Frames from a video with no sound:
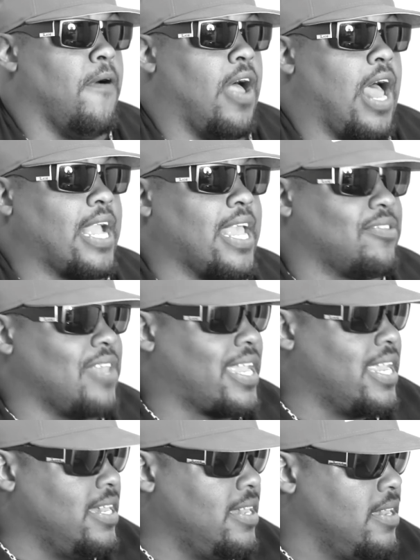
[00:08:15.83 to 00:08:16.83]
I guess I
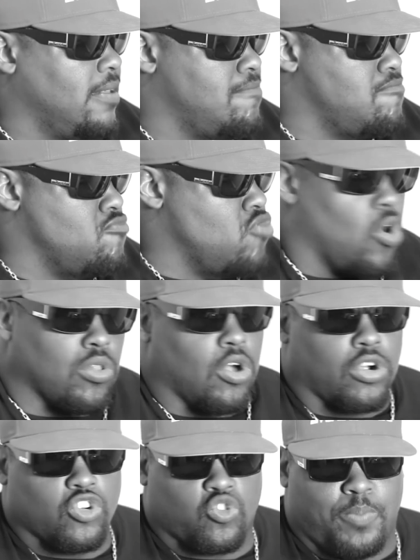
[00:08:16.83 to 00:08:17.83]
can no
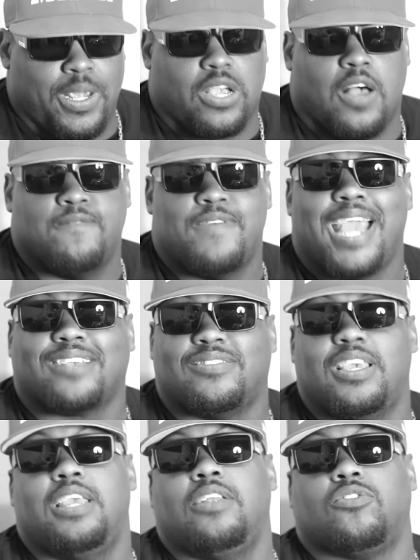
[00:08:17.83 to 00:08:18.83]
longer speak on
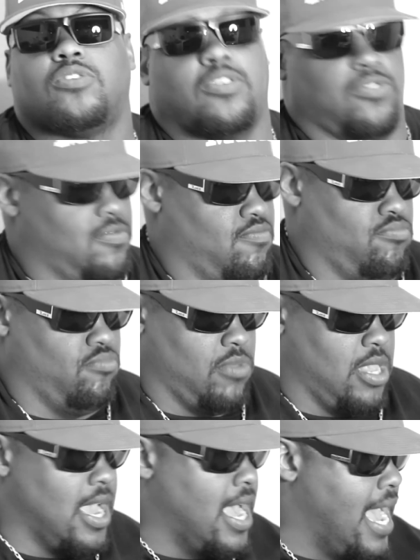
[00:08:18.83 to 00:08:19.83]
vaccines because
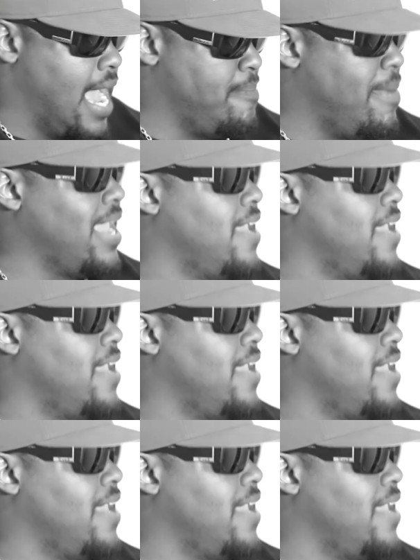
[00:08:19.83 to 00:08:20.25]
I may